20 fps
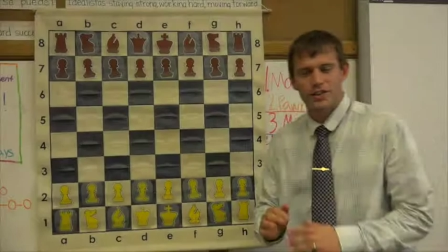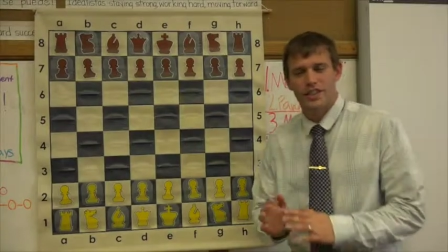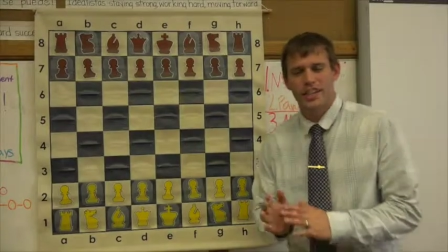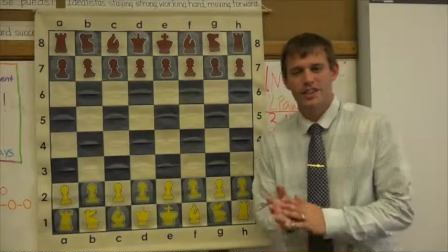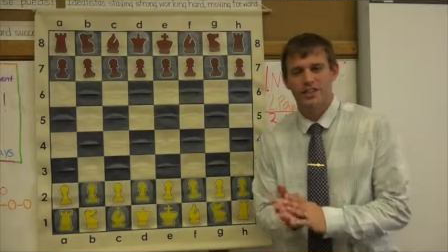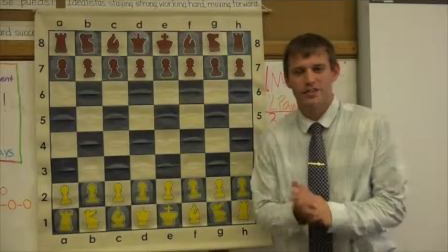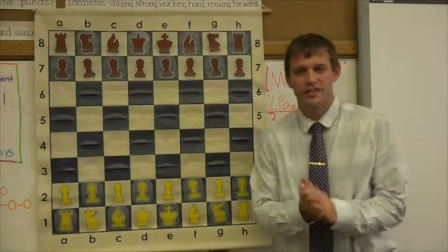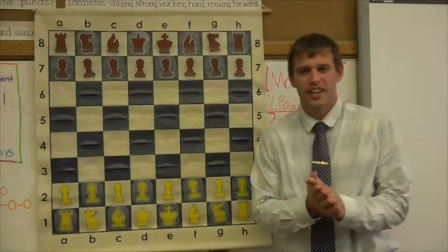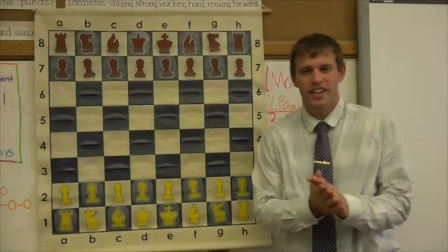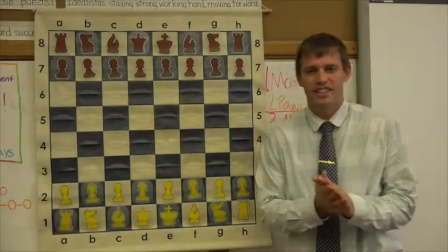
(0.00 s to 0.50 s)

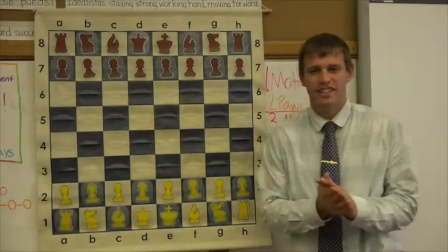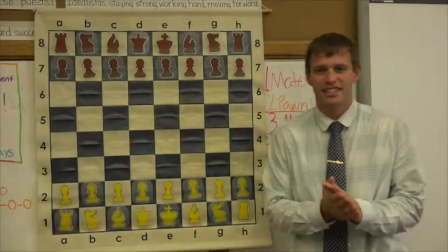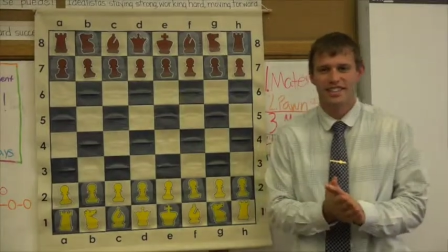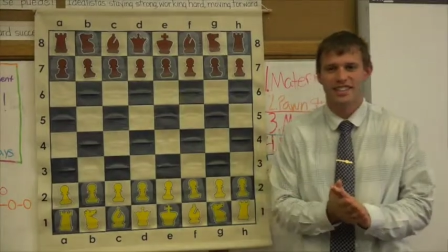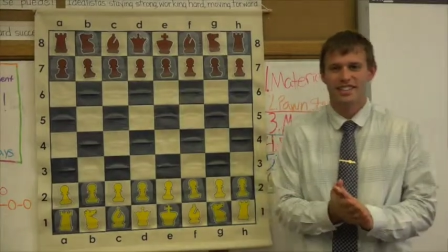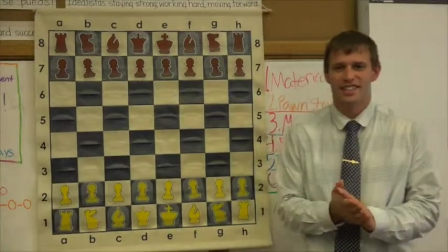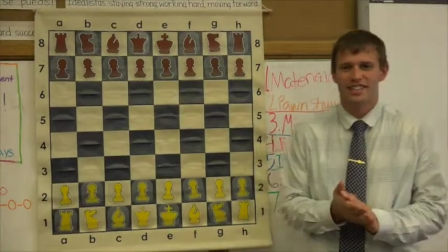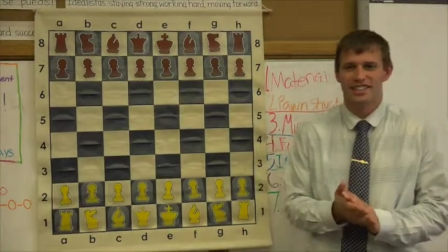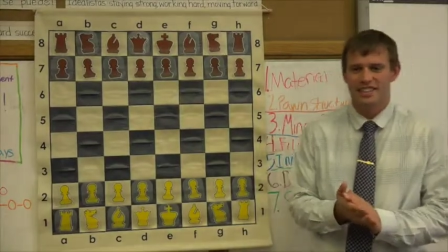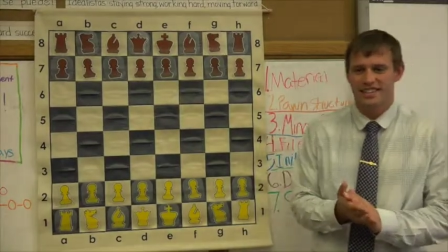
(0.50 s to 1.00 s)
chess
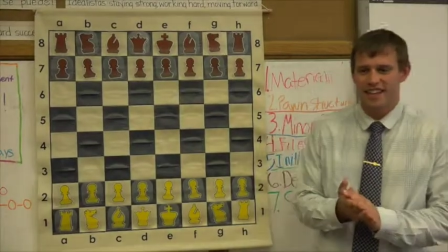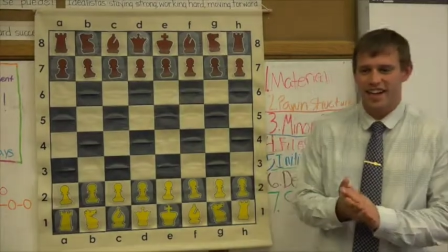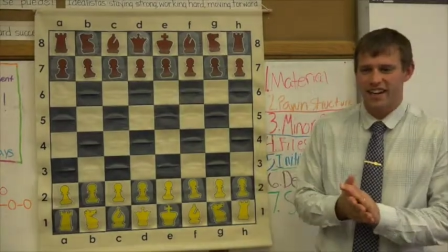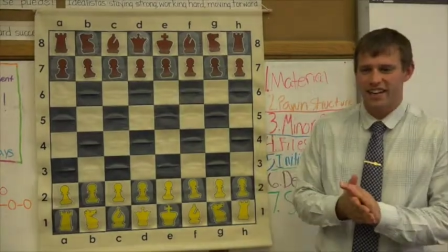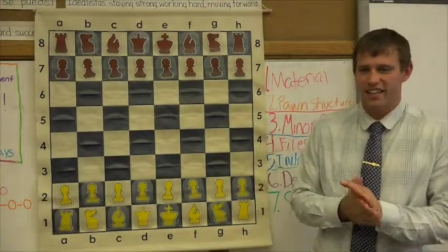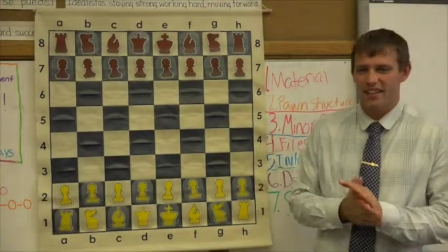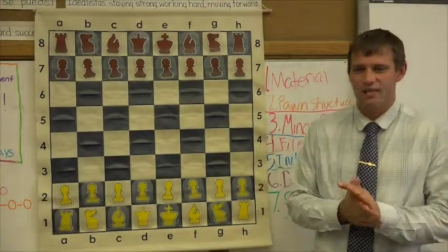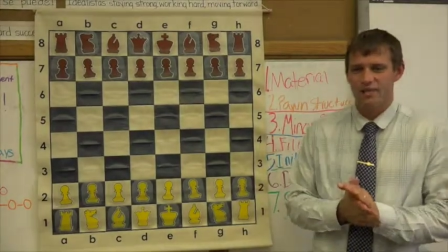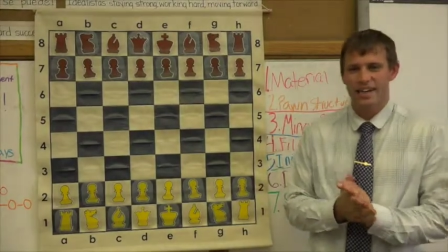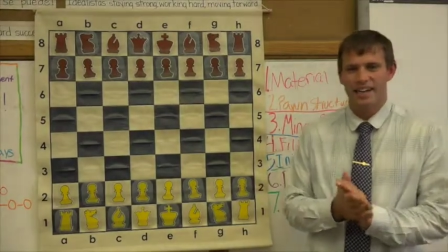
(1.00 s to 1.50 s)
friends, this is
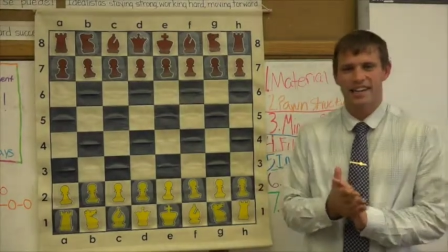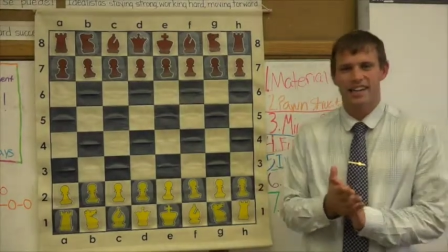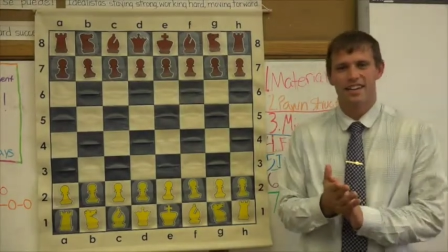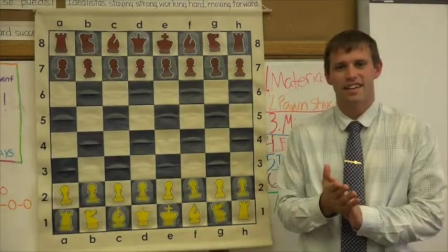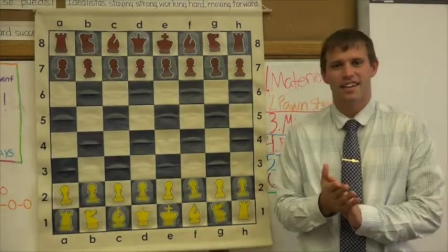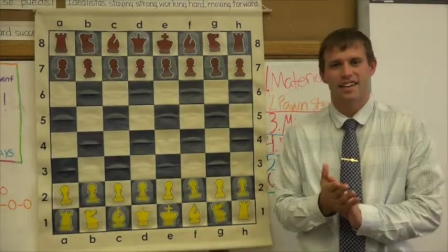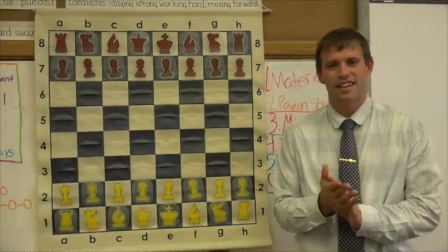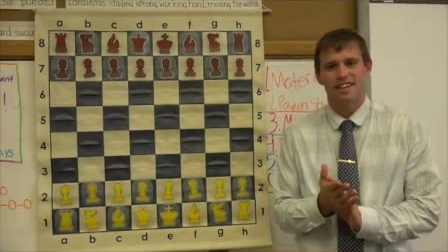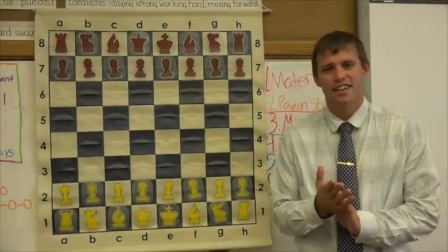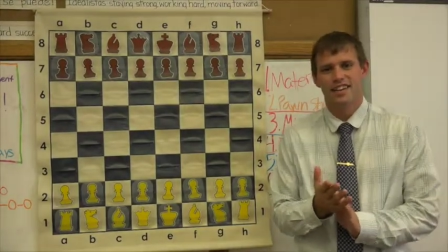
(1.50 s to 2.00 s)
Zachary
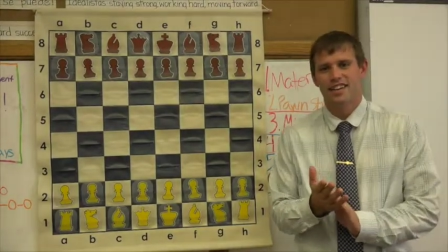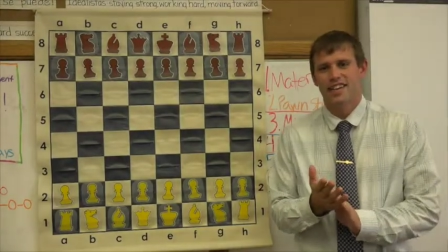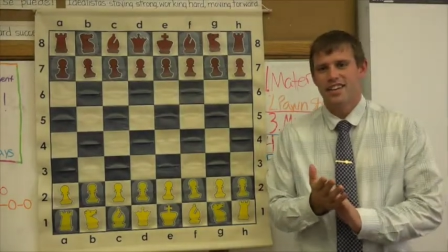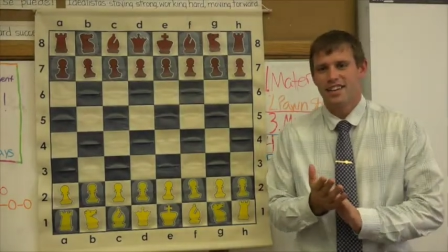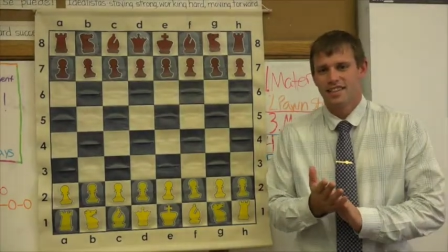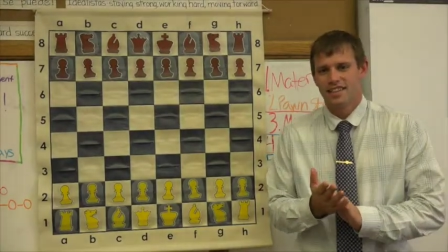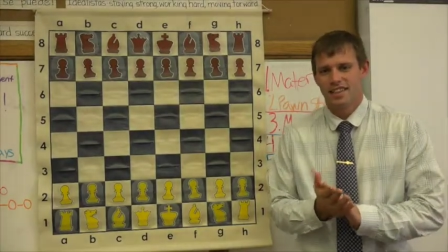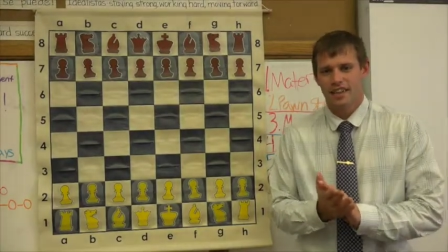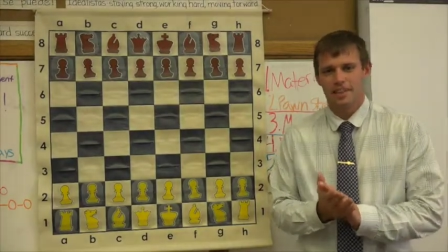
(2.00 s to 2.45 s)
Vekadal,